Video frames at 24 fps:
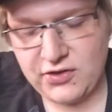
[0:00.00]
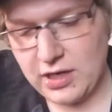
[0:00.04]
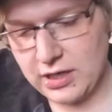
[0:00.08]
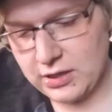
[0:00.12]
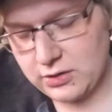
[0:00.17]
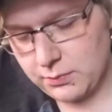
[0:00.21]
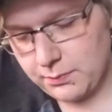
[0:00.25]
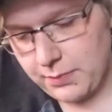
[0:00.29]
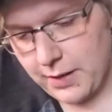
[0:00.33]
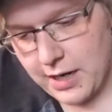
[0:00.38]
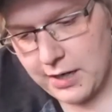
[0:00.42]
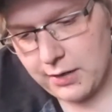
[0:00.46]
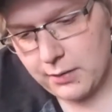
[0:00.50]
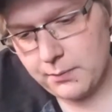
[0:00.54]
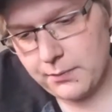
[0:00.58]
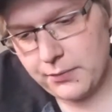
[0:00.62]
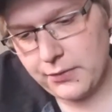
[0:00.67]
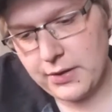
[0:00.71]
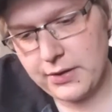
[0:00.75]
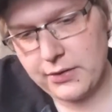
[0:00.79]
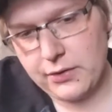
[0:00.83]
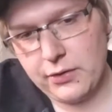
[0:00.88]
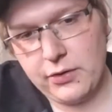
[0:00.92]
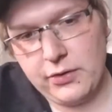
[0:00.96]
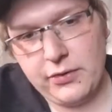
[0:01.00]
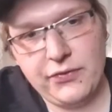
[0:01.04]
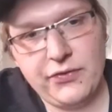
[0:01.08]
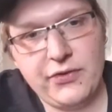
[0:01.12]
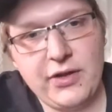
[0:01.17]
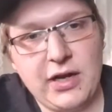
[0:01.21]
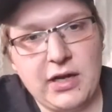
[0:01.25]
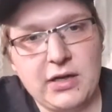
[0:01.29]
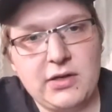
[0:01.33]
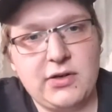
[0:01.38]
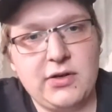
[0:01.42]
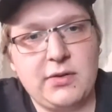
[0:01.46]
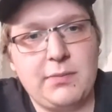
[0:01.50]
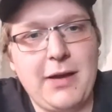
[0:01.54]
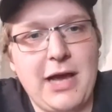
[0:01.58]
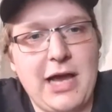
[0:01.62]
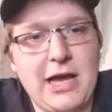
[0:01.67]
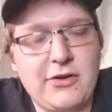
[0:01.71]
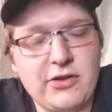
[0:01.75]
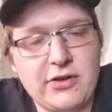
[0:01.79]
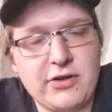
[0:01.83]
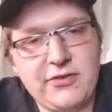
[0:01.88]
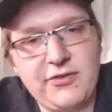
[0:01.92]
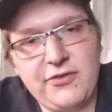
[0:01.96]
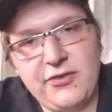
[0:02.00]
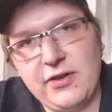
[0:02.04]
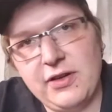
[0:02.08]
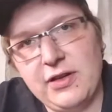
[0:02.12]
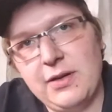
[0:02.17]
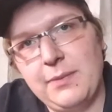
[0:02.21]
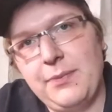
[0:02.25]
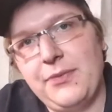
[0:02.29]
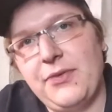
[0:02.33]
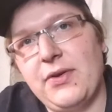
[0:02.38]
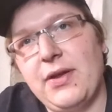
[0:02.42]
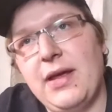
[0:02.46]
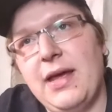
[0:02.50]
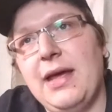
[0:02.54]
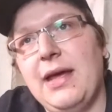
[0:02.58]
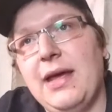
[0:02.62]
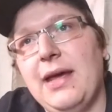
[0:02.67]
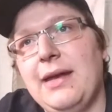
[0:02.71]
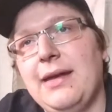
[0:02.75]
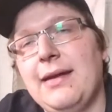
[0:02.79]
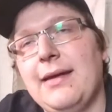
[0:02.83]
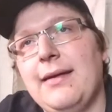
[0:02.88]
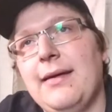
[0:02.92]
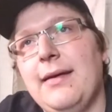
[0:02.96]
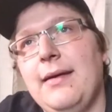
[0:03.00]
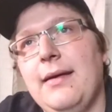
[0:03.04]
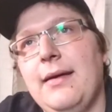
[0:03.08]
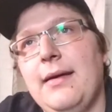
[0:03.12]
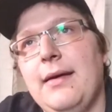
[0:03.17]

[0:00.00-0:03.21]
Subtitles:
Dr. Byron Brittle, Dr. Patrick Phillips, and